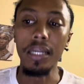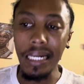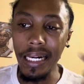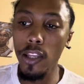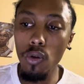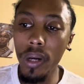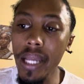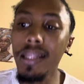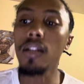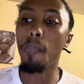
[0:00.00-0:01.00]

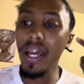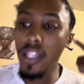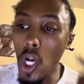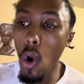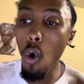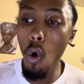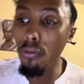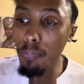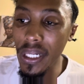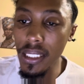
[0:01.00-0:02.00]
regulated by the law
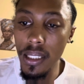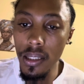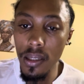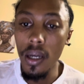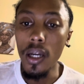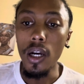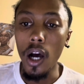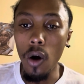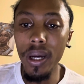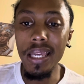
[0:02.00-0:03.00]
of persons,
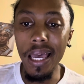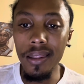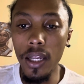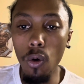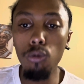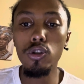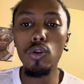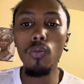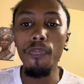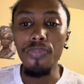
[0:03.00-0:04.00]
okay? And then
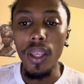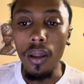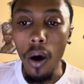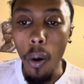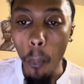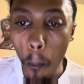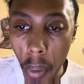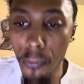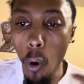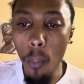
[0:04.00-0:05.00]
also
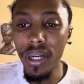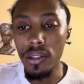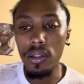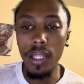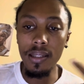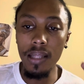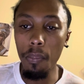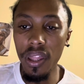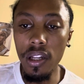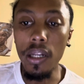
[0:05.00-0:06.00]
performance, that's
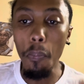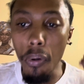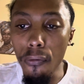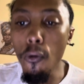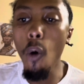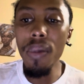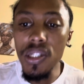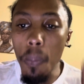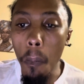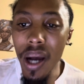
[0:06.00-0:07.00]
number three.
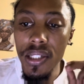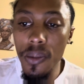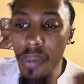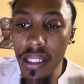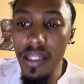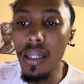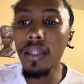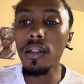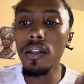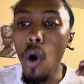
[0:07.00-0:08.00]
Performance must be
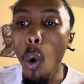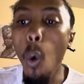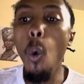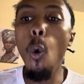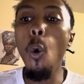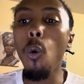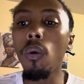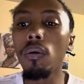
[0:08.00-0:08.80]
certain or